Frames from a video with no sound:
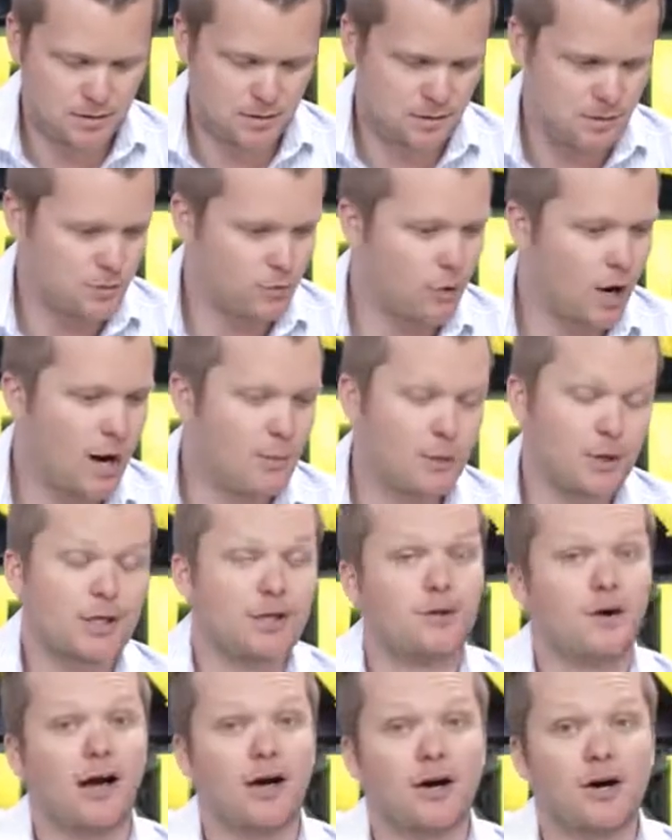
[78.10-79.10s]
Robert at
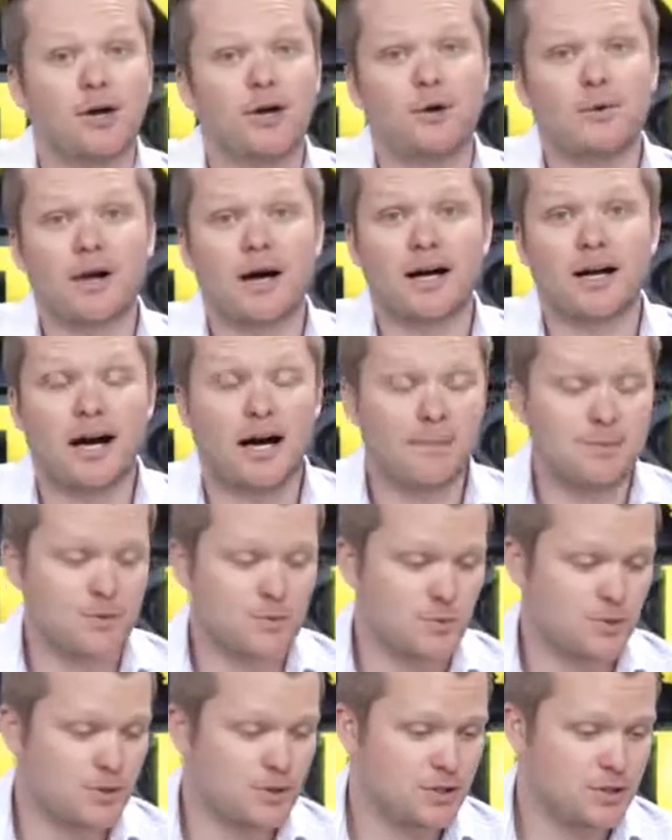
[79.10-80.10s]
grantcardone.com
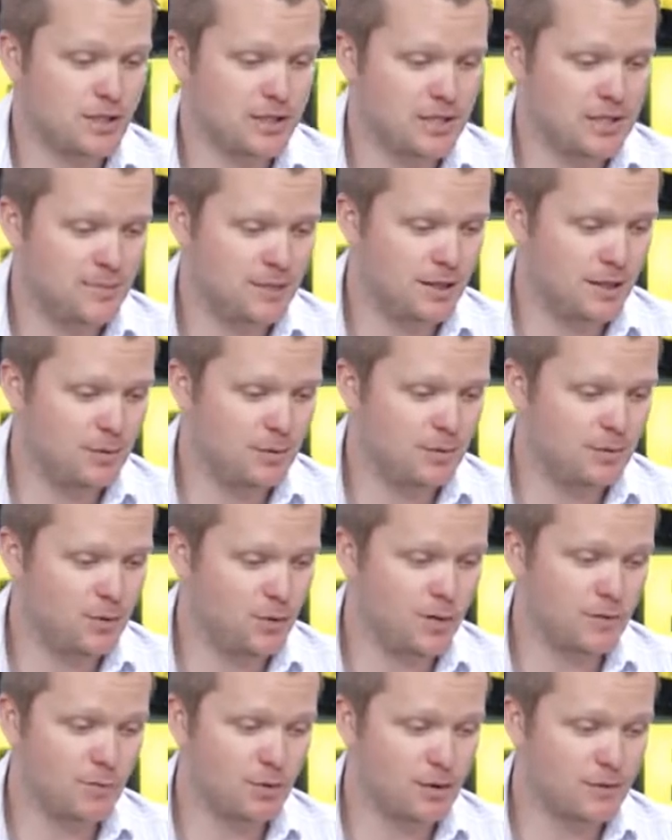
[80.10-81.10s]
is where you can email him if you
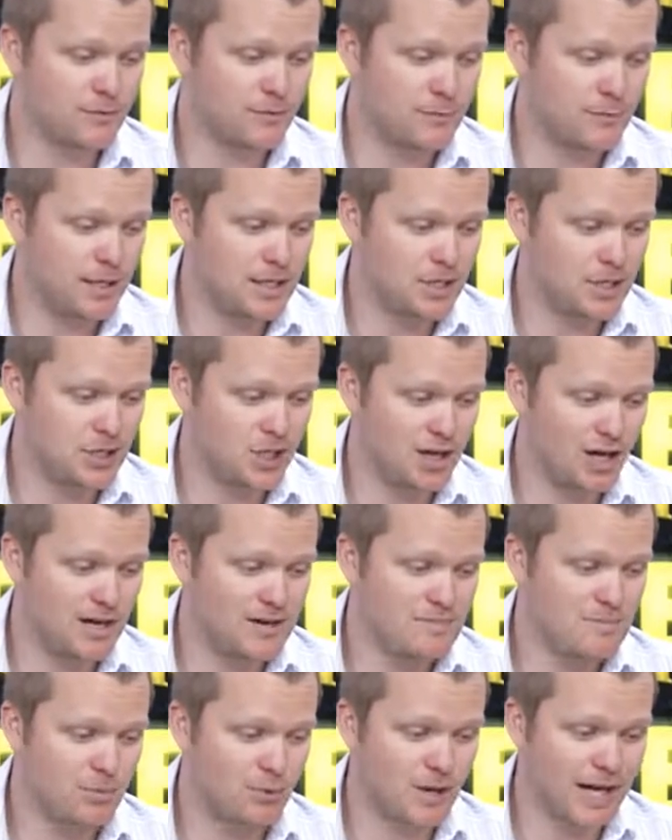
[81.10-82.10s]
want more information
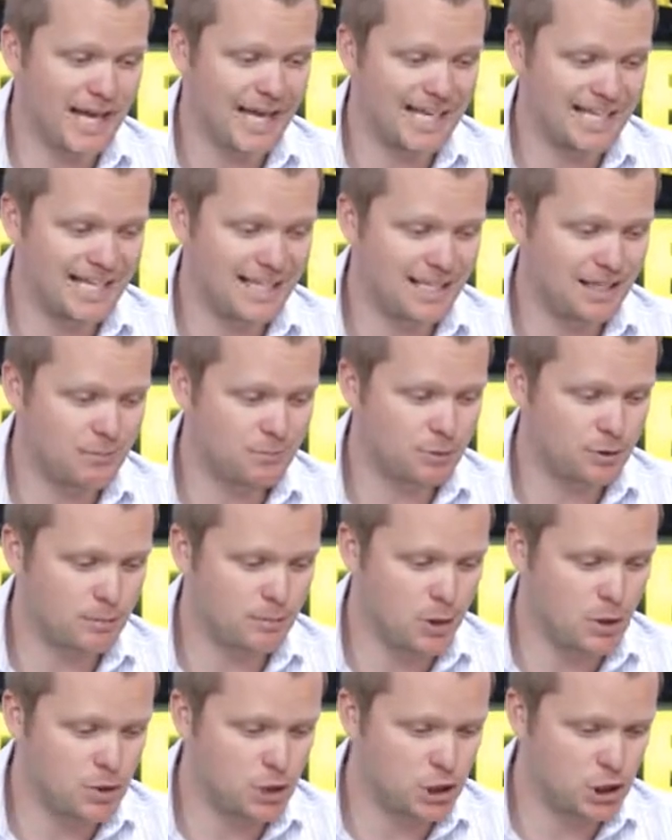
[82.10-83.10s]
on branding and
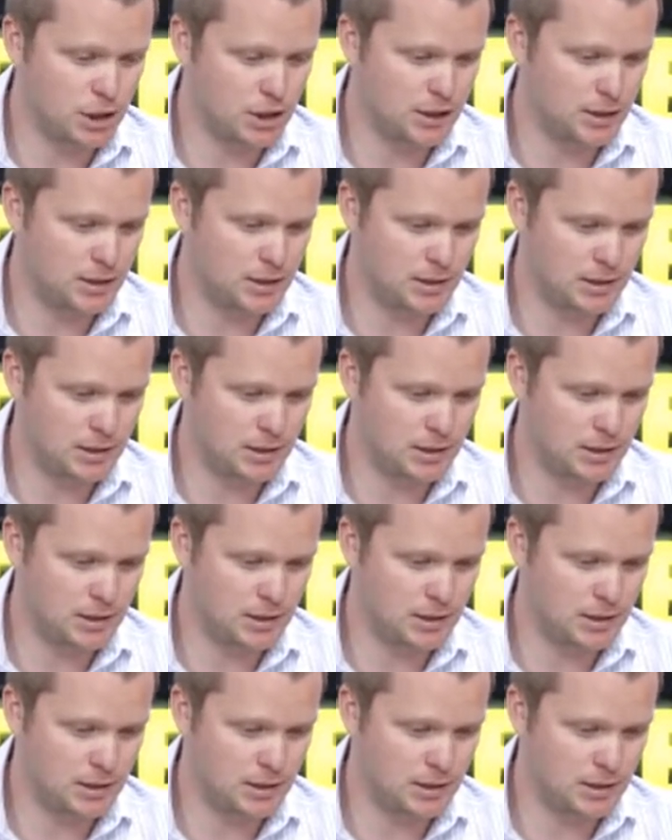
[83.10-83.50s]
promotion.